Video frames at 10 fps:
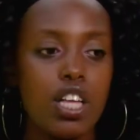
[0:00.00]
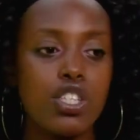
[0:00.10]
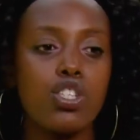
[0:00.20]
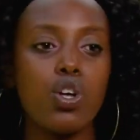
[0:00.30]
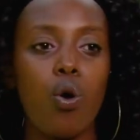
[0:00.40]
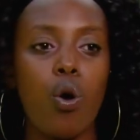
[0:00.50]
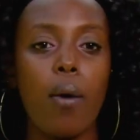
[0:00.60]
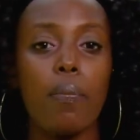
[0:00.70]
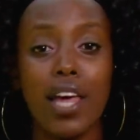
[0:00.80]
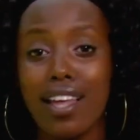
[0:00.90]
So
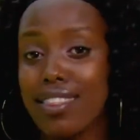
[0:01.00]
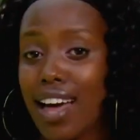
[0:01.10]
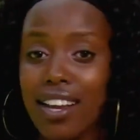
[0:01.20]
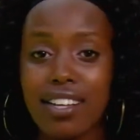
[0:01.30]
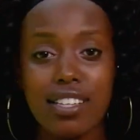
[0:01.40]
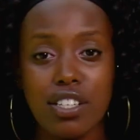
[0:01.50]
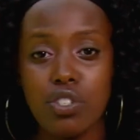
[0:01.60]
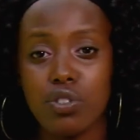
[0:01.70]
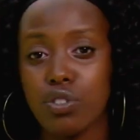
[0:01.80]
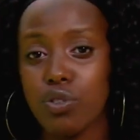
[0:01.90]
make that
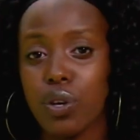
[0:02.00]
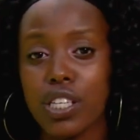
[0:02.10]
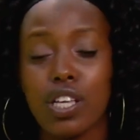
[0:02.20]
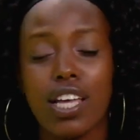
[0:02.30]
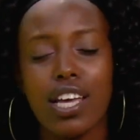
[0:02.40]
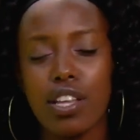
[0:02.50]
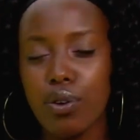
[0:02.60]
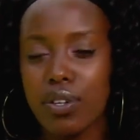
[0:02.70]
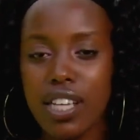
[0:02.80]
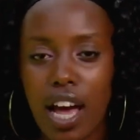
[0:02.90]
intentional choice in
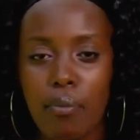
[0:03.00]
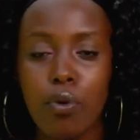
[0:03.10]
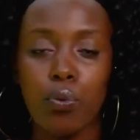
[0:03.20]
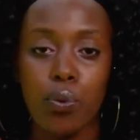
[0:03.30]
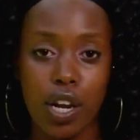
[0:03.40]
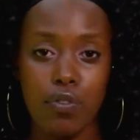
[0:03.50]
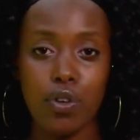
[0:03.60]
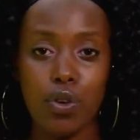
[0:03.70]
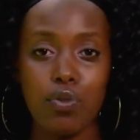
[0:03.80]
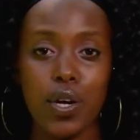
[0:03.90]
your time whenever
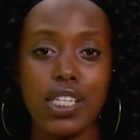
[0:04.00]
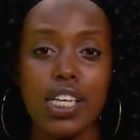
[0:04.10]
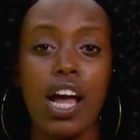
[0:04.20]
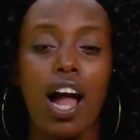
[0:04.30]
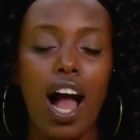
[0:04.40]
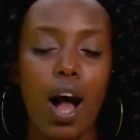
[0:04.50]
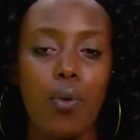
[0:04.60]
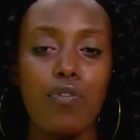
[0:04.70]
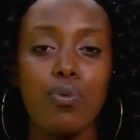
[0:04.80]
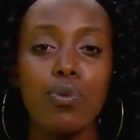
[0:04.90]
you're ready.
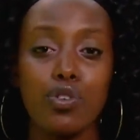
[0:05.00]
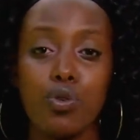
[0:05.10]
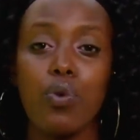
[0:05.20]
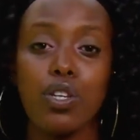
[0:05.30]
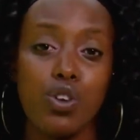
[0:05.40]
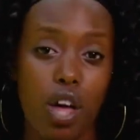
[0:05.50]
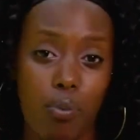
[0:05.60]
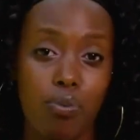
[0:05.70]
However, we do want to help